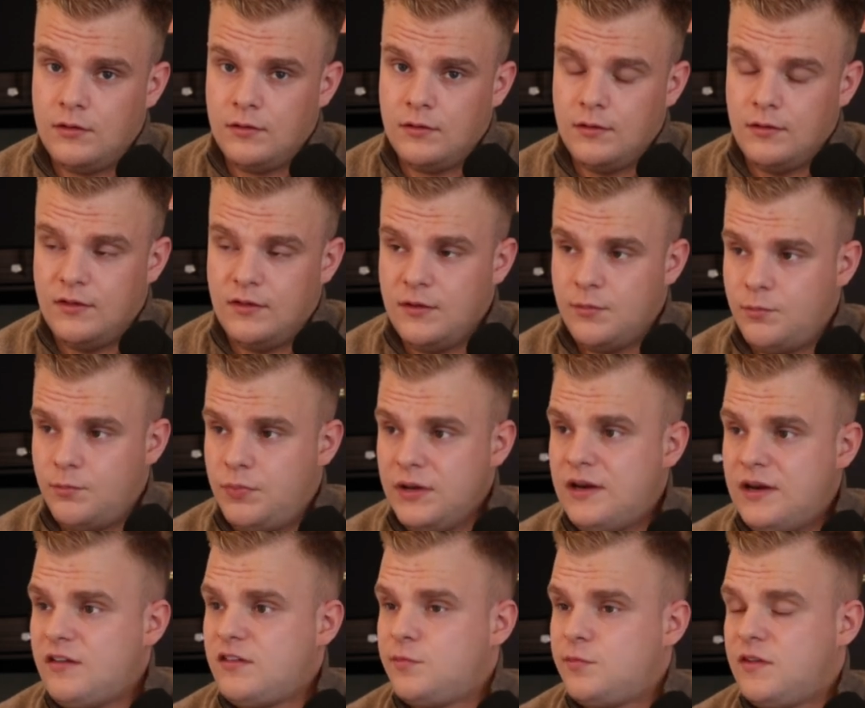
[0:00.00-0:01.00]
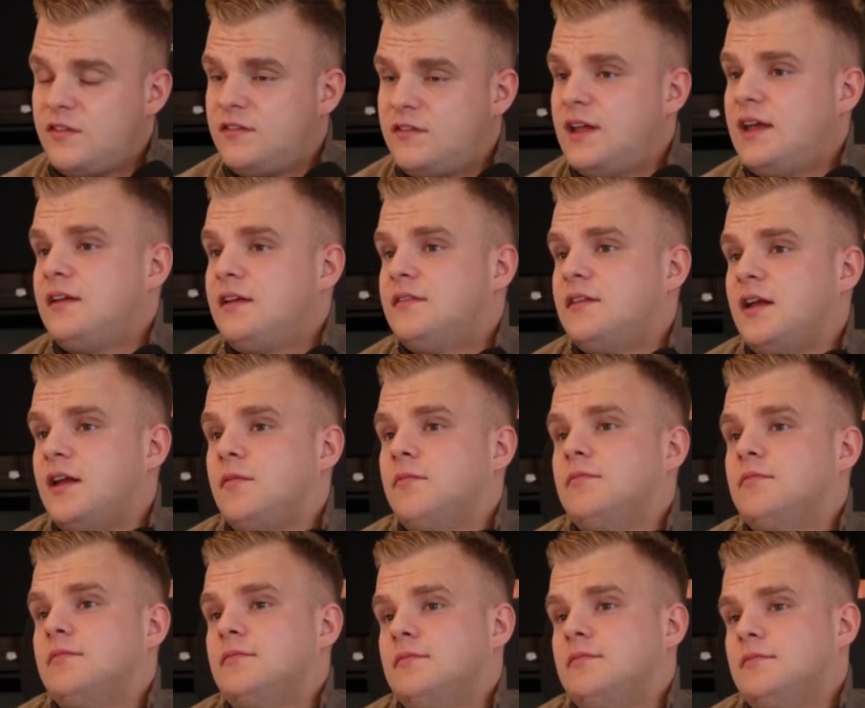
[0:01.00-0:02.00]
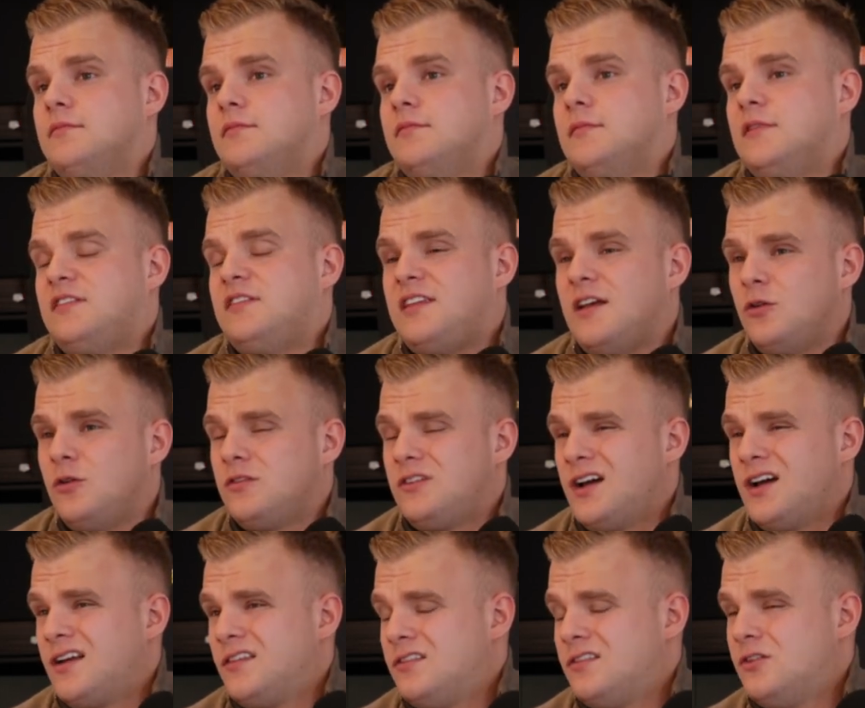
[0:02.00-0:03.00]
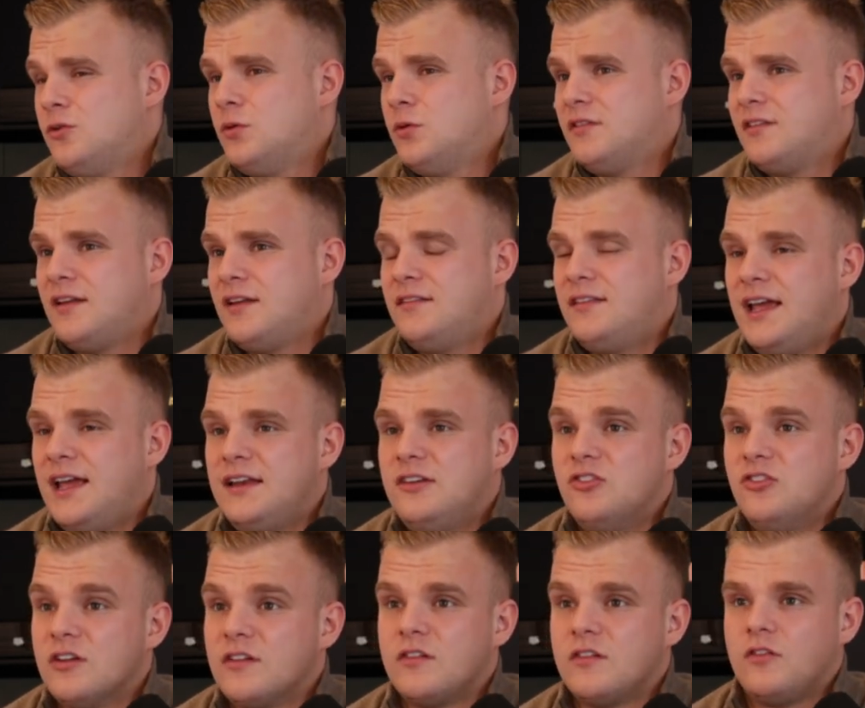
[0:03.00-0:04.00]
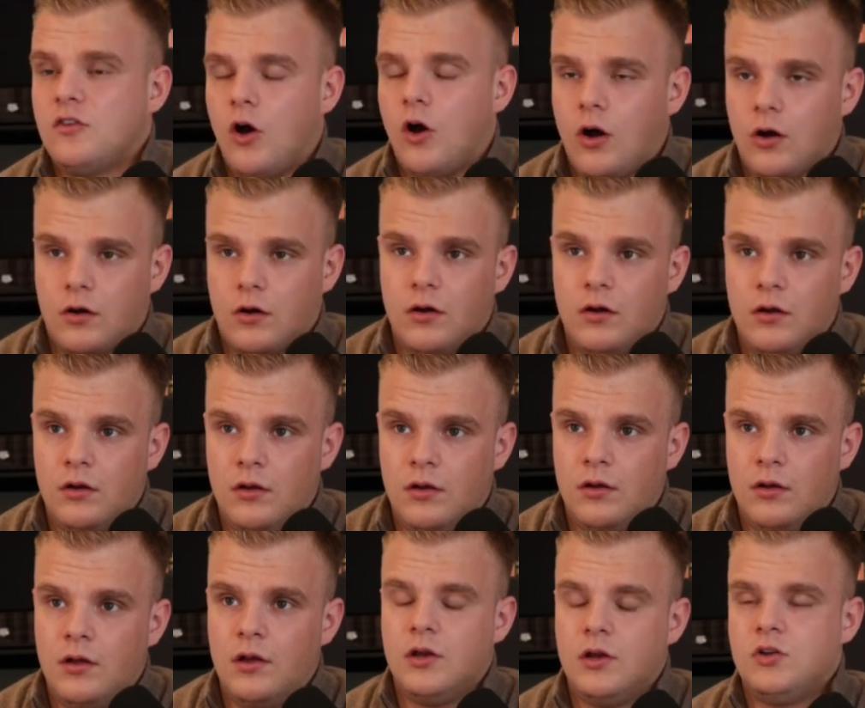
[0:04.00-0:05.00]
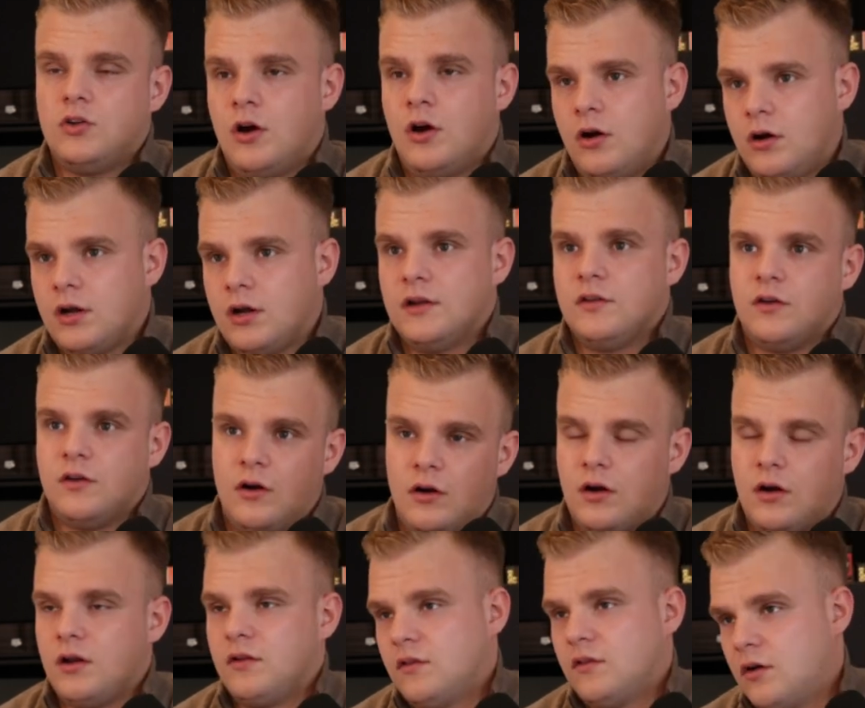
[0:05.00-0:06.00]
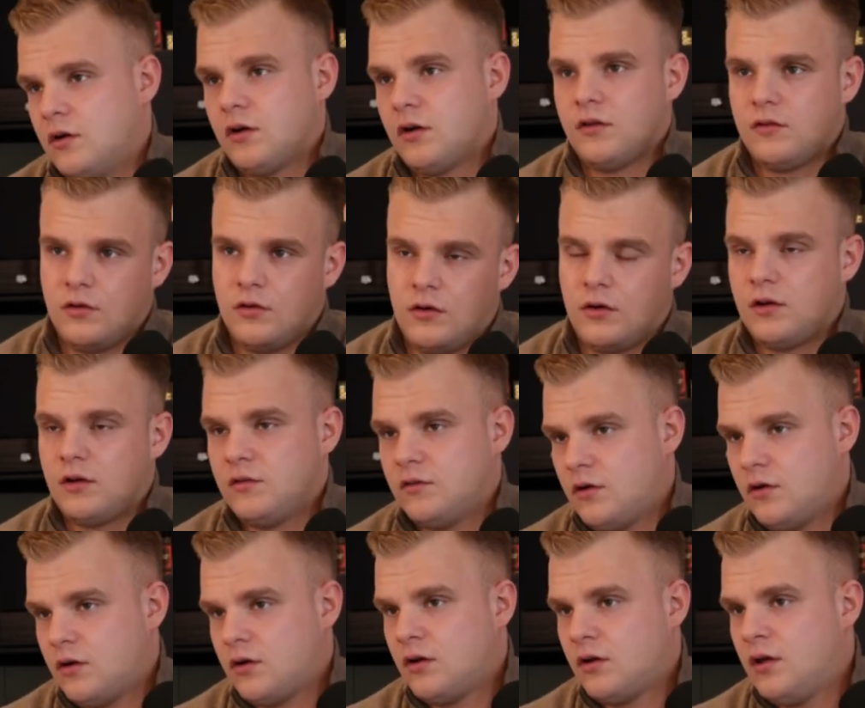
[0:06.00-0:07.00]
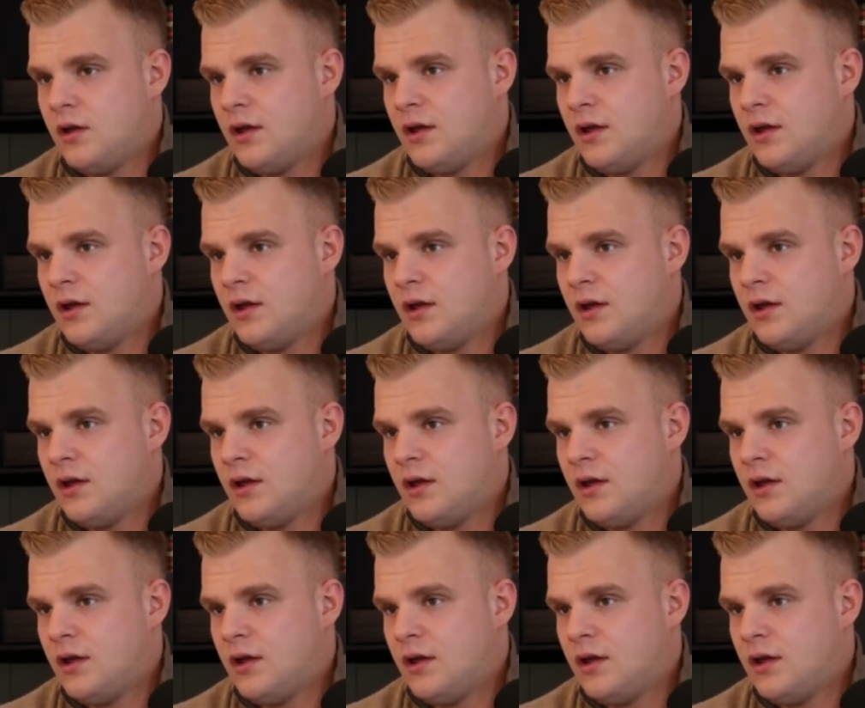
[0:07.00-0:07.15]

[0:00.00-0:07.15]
The biggest mistake that sales guys do is that they just talk. Talk and talk and talk and talk and talk.